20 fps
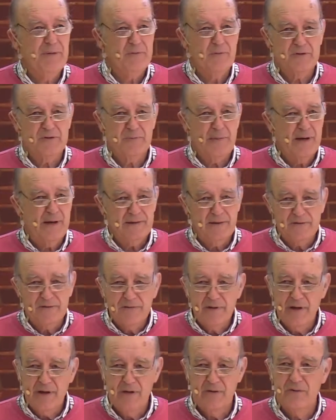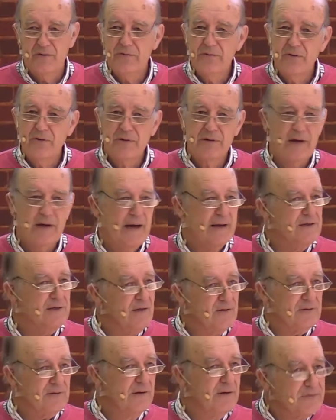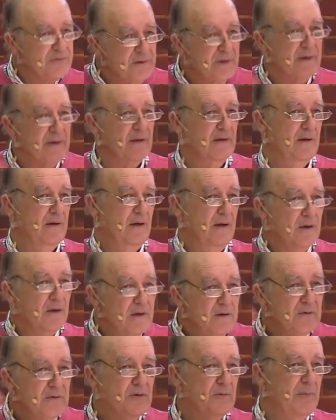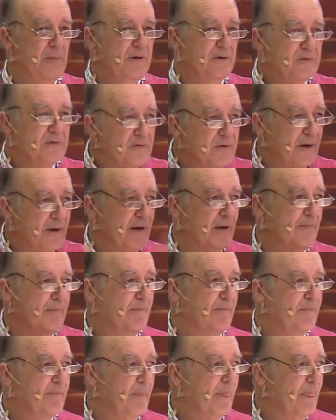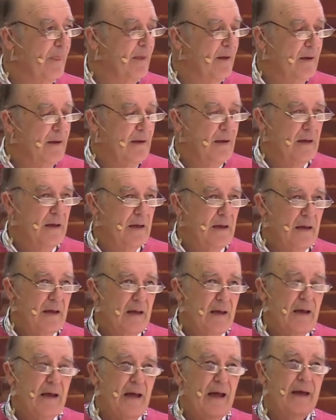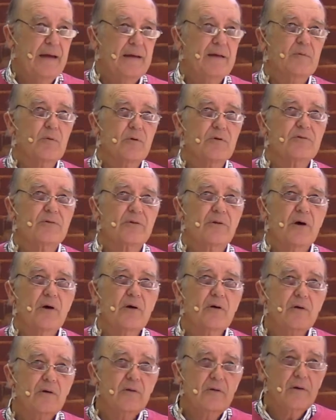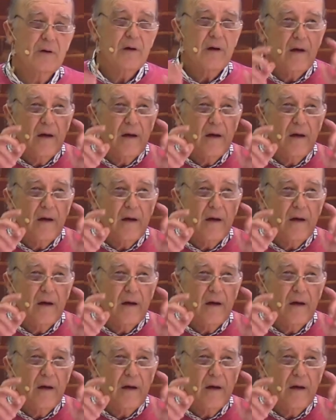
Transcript: It was about the second or third night, just listening to ministry. And it was though